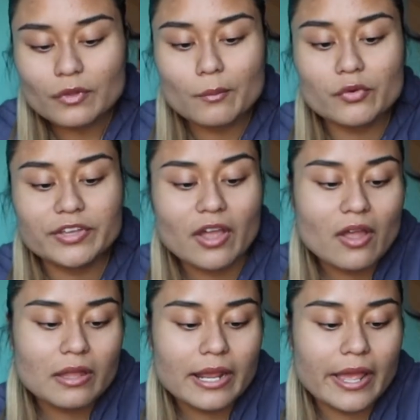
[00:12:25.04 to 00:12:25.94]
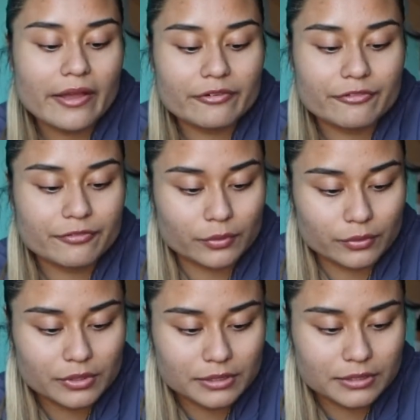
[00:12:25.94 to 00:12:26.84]
Moving on, I have
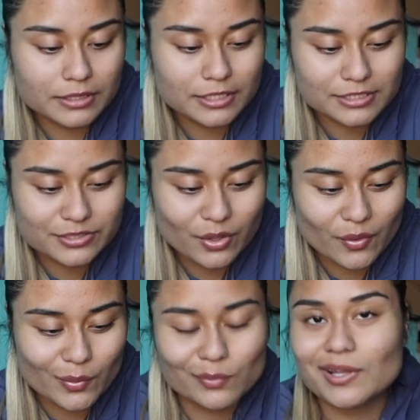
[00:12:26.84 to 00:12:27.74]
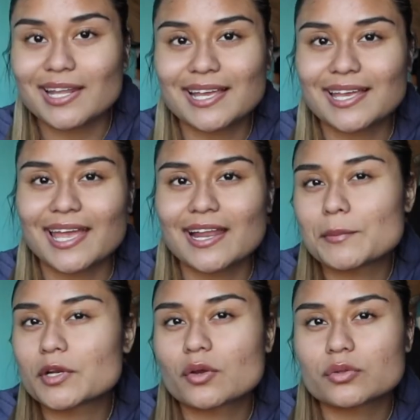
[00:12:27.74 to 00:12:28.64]
food. So like again, I'm
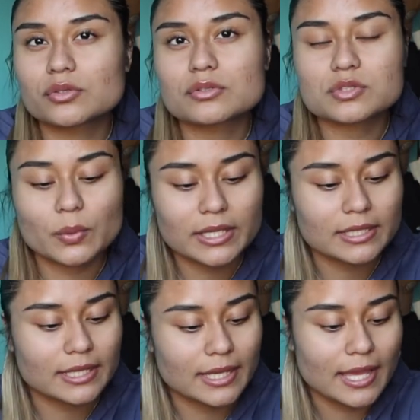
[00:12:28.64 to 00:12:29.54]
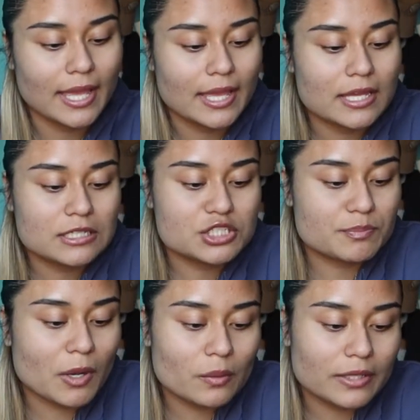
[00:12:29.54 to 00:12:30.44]
gonna go through those quickly.
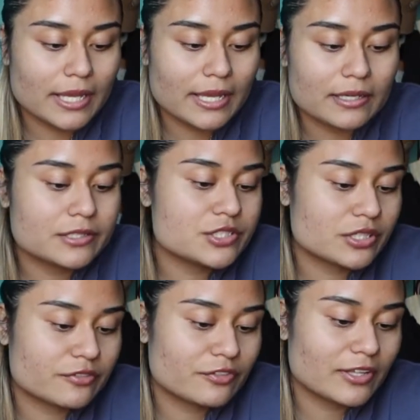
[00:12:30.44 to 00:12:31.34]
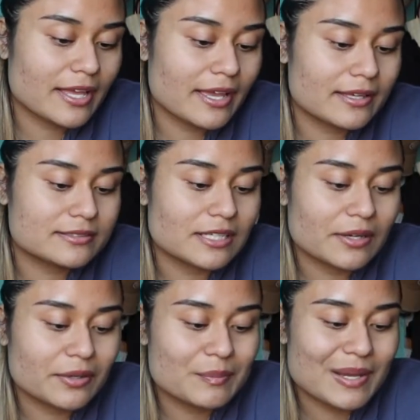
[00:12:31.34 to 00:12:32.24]
Chipotle, Chick-fil-A,
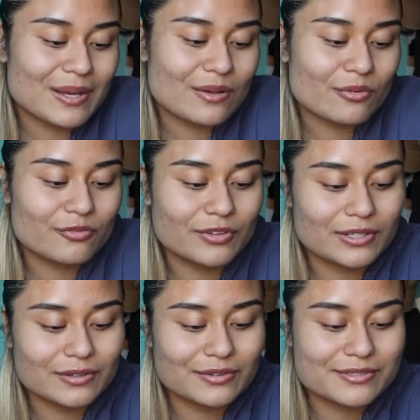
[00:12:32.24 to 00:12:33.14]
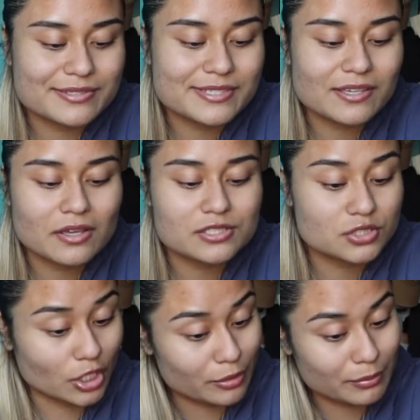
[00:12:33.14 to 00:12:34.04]
Taco Bell, Phil's,
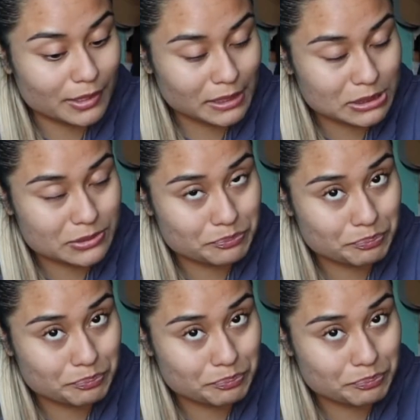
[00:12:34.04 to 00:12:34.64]
Starbucks,